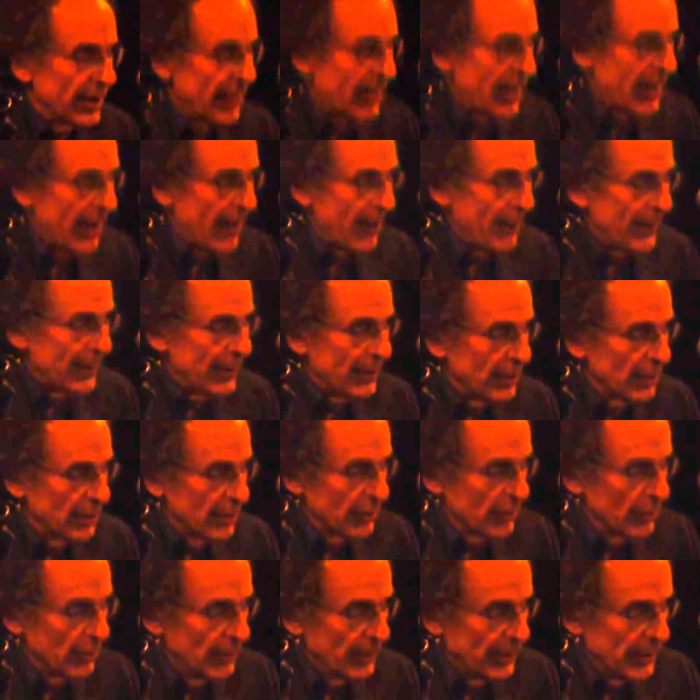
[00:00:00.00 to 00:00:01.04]
to happen a
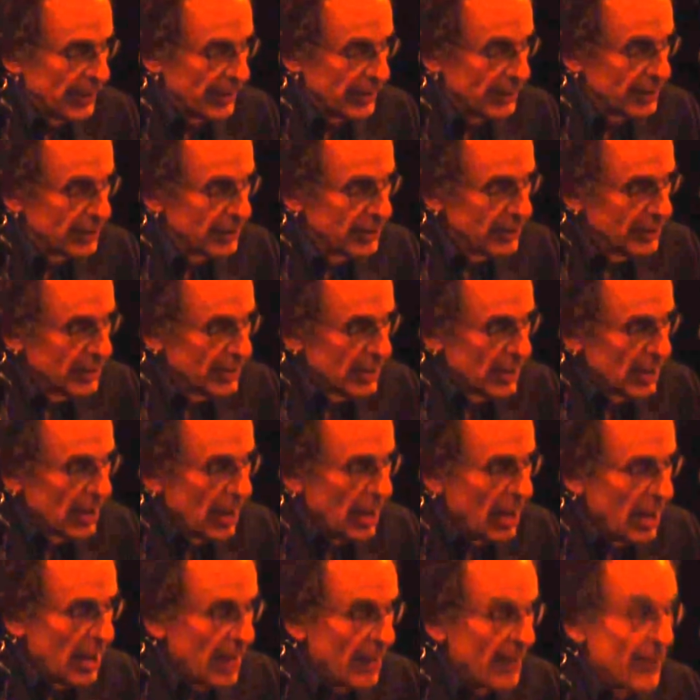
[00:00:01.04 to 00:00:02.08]
little bit.
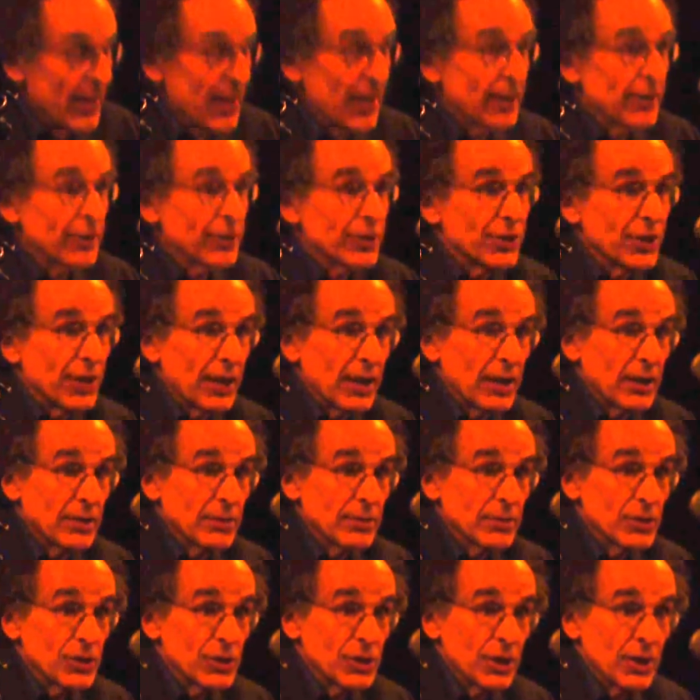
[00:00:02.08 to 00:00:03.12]
Uh, Mayor
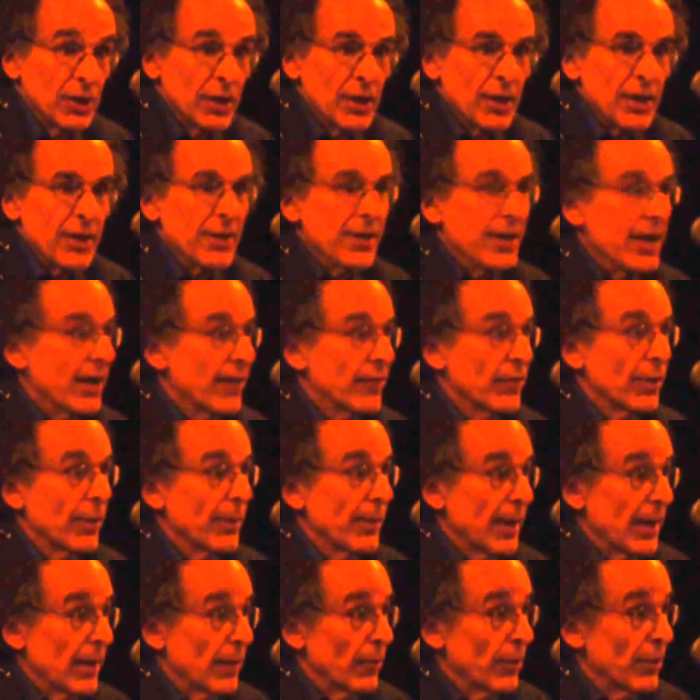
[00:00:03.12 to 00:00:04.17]
Dellums never
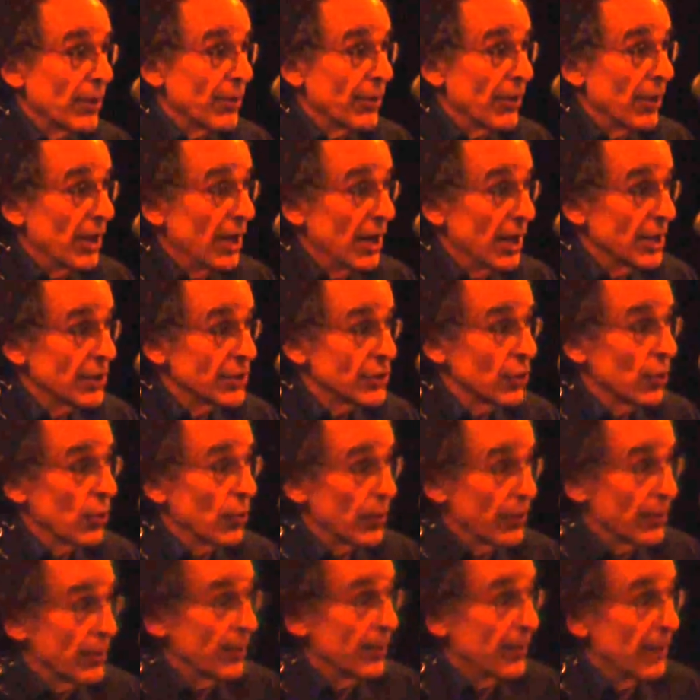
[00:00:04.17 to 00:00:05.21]
met with us
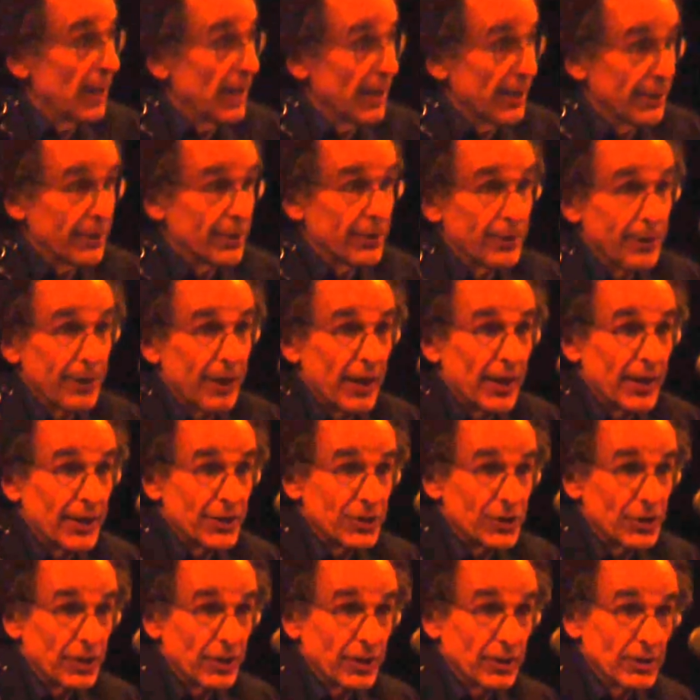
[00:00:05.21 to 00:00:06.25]
or the monitor, not a
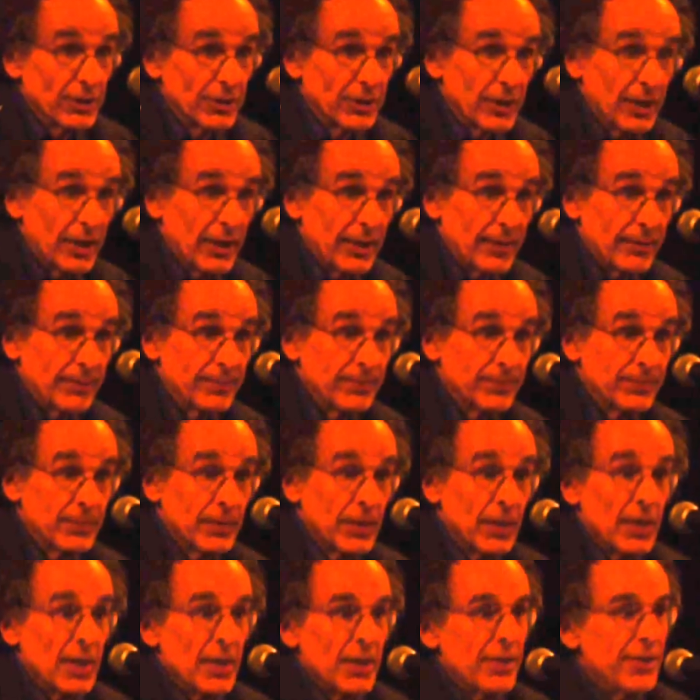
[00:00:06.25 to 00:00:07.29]
single time.
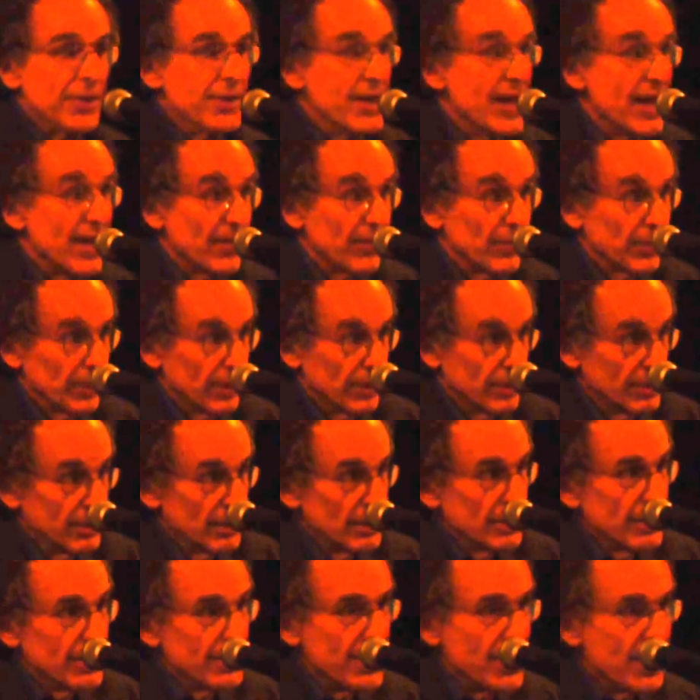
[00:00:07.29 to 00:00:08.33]
Never,
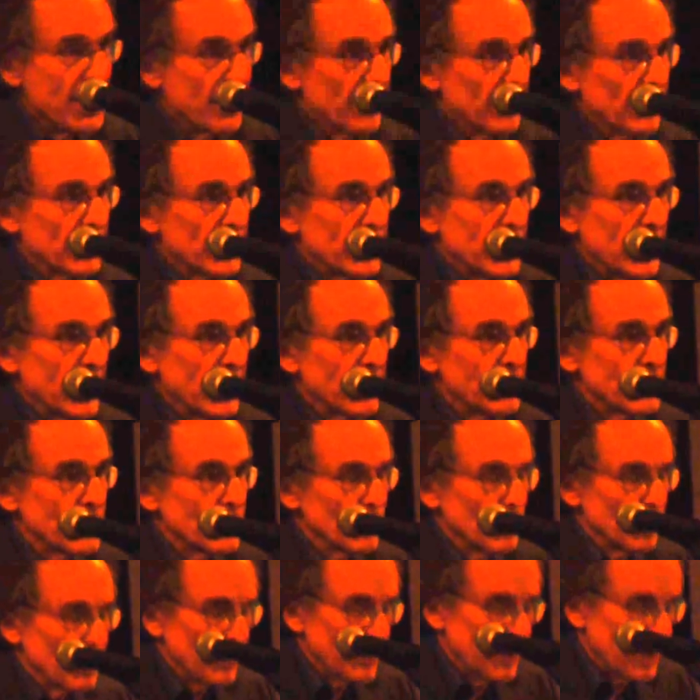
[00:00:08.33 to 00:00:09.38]
never came
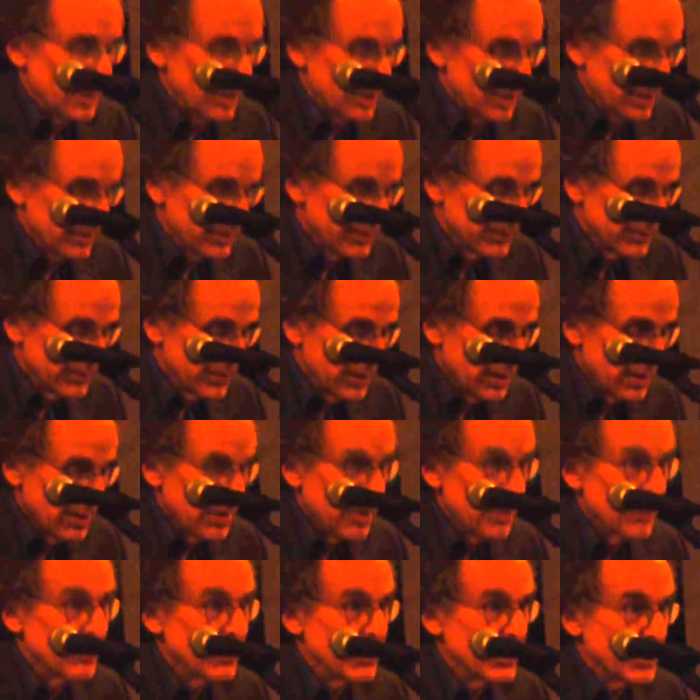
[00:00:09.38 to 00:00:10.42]
to a meeting
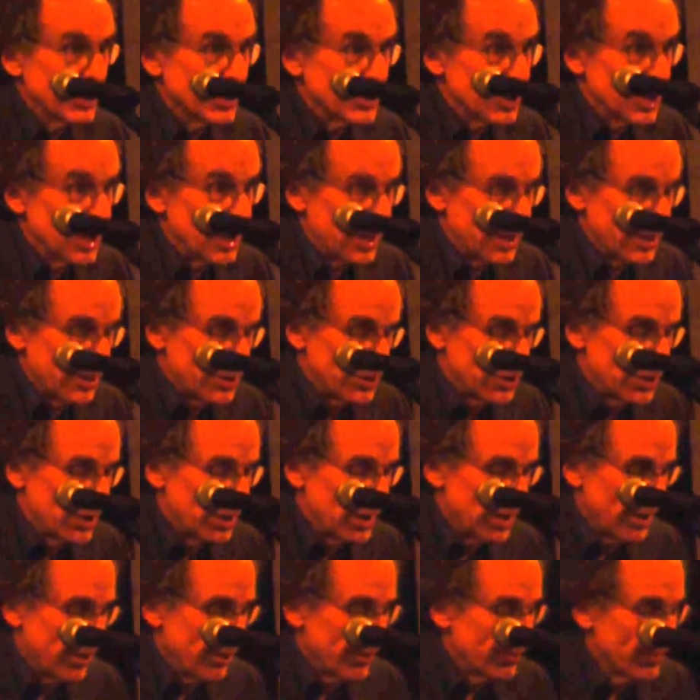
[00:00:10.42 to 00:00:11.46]
the entire
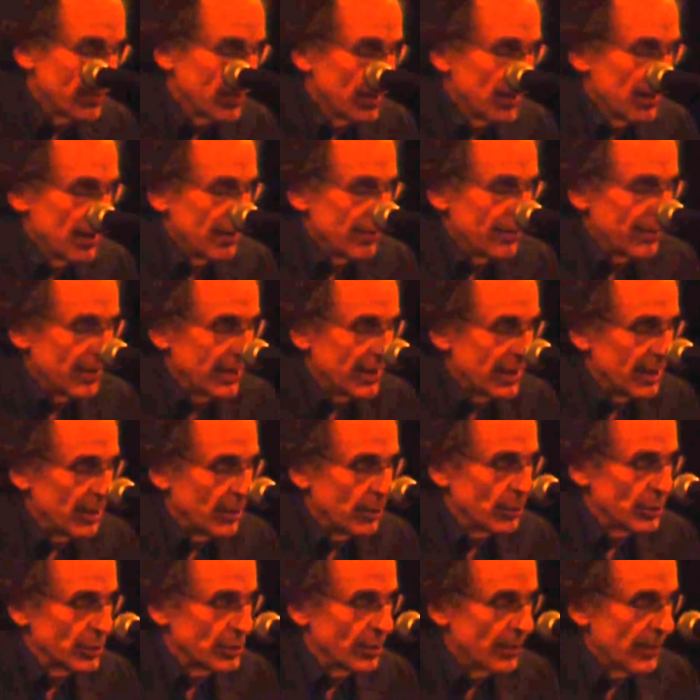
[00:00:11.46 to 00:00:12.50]
time that
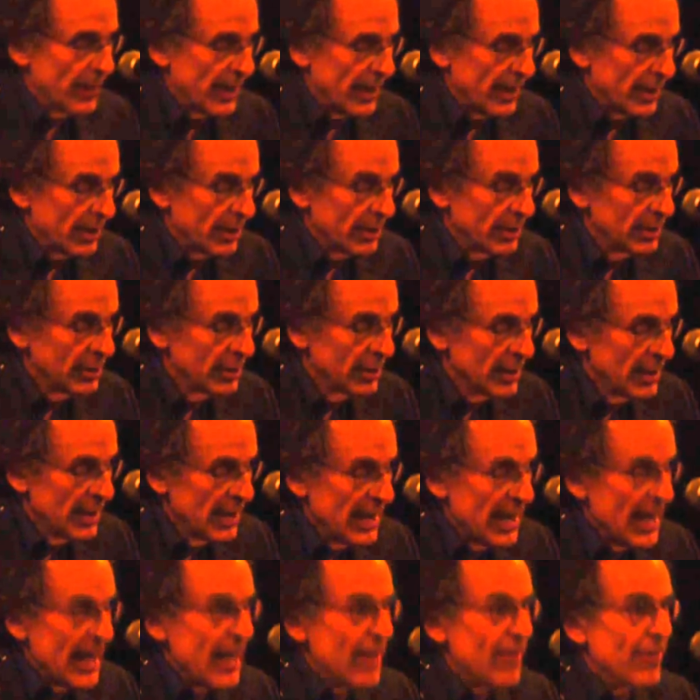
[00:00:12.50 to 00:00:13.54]
he was mayor.
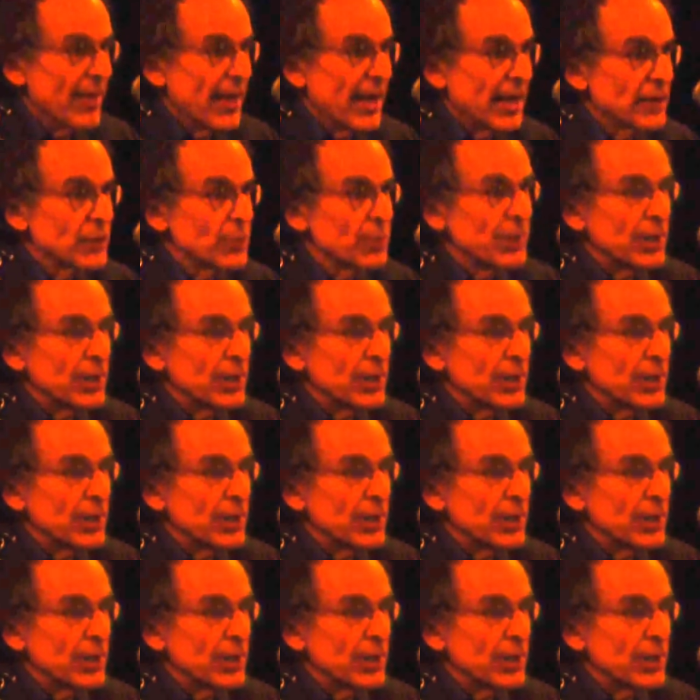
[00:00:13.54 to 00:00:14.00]
And that's